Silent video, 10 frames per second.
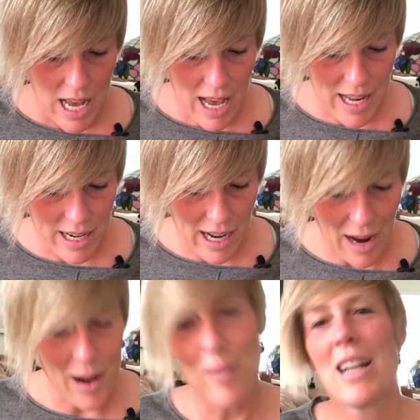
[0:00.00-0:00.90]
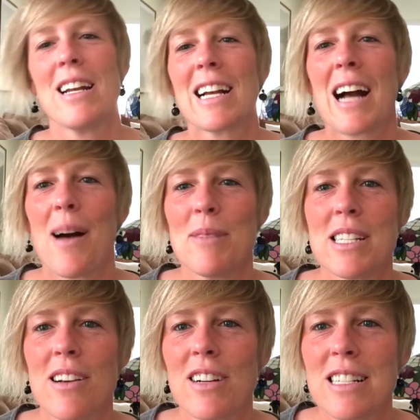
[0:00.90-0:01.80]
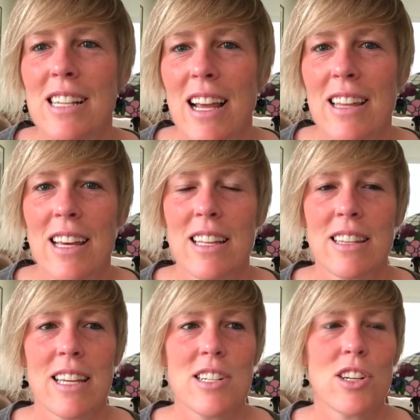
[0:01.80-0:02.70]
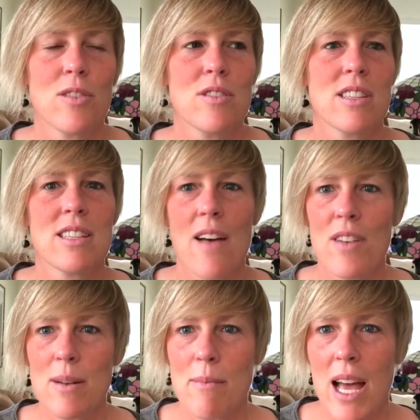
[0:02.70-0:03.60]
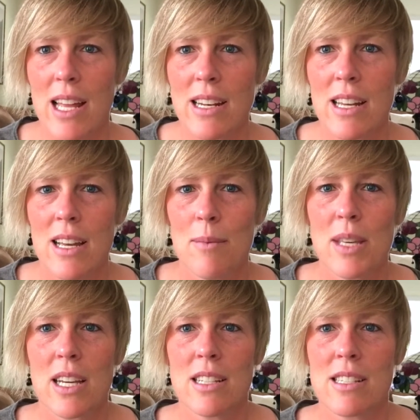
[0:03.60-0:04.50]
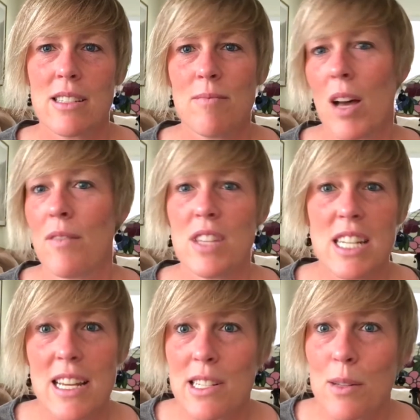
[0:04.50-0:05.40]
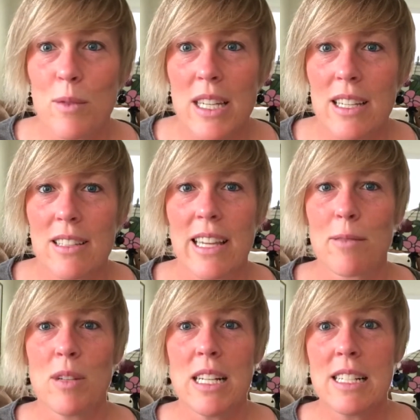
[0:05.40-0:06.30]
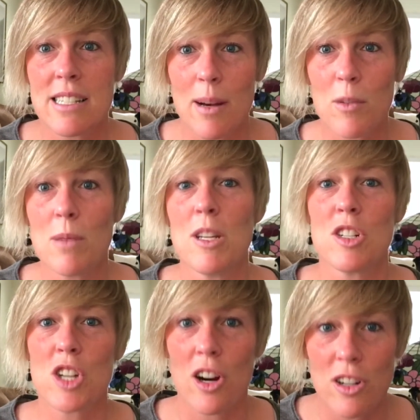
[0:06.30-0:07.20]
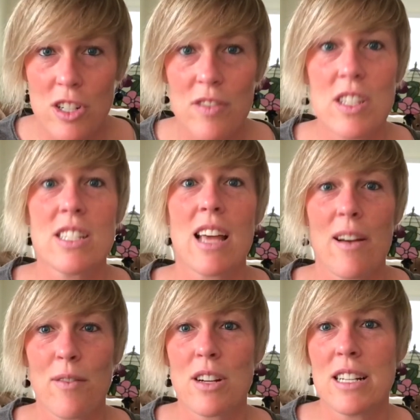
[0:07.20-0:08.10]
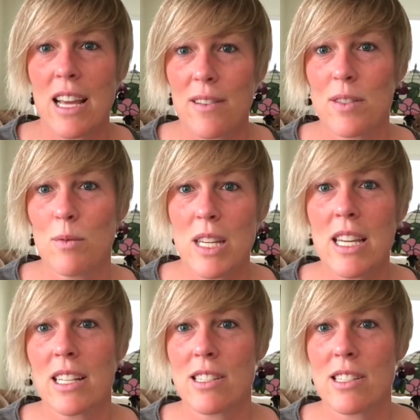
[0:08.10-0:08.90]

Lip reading: And I read in a commentary today that they chose 7 men because of the days of the week. Like, we need someone to be in charge of this every day of the week.